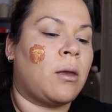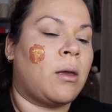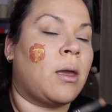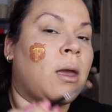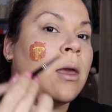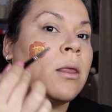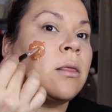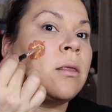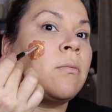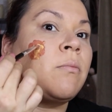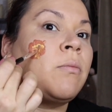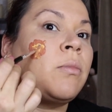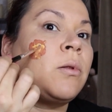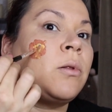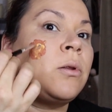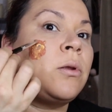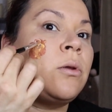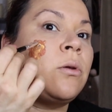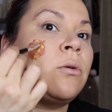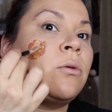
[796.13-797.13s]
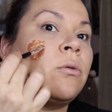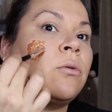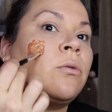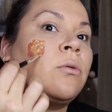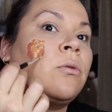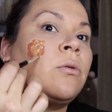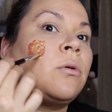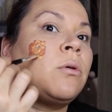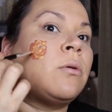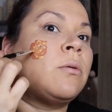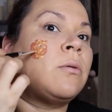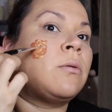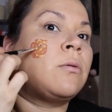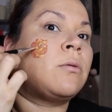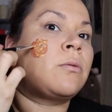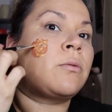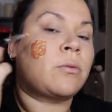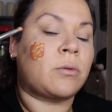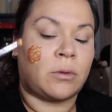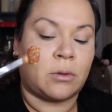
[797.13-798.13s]
and the blue.
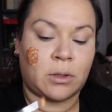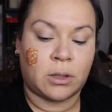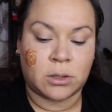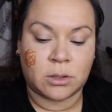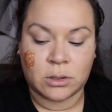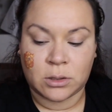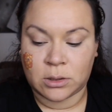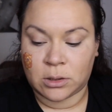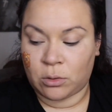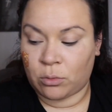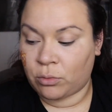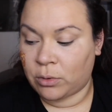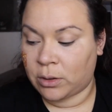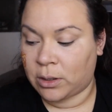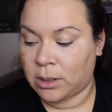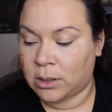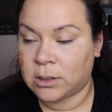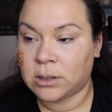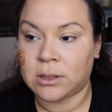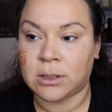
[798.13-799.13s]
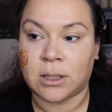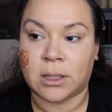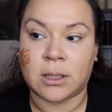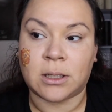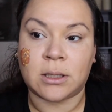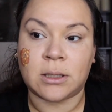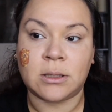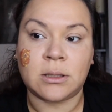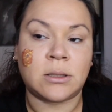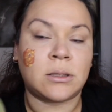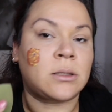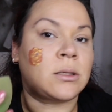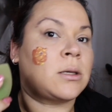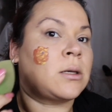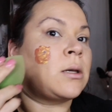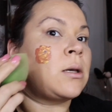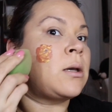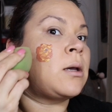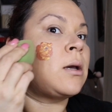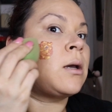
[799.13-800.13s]
Let's see what it does.
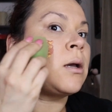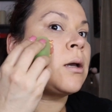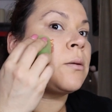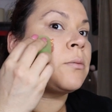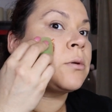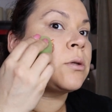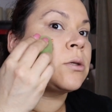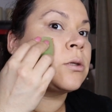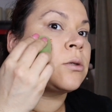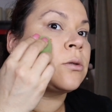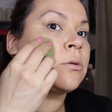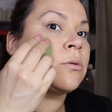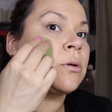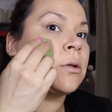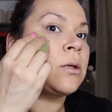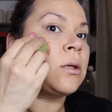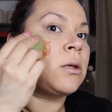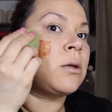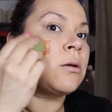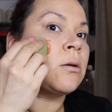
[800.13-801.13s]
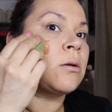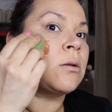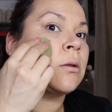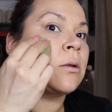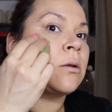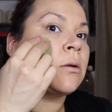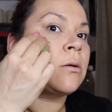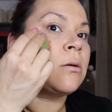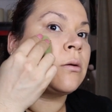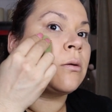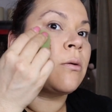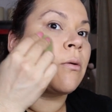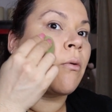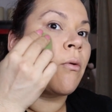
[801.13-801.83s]
I'm just doing here a little